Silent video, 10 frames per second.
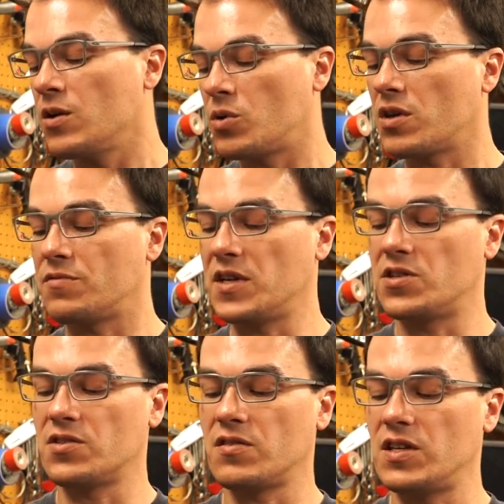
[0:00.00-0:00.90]
One of the
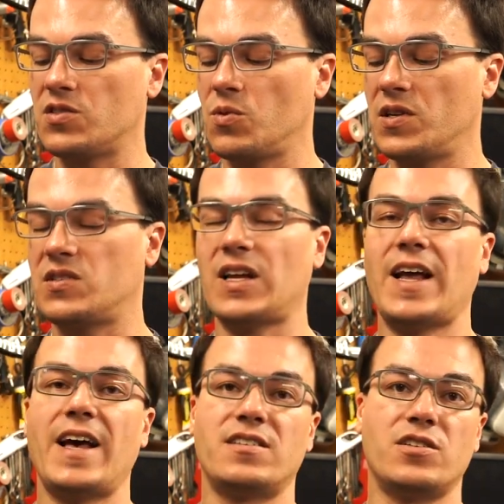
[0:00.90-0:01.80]
features of this one is that
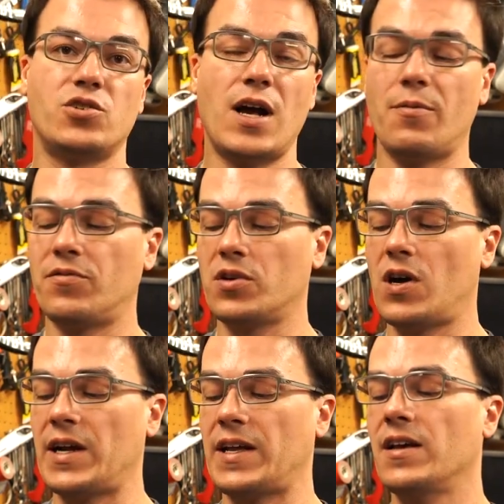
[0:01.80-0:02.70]
it has a drop foot
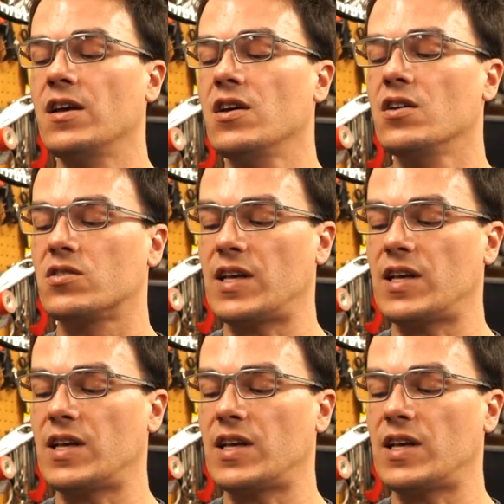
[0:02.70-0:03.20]
on it.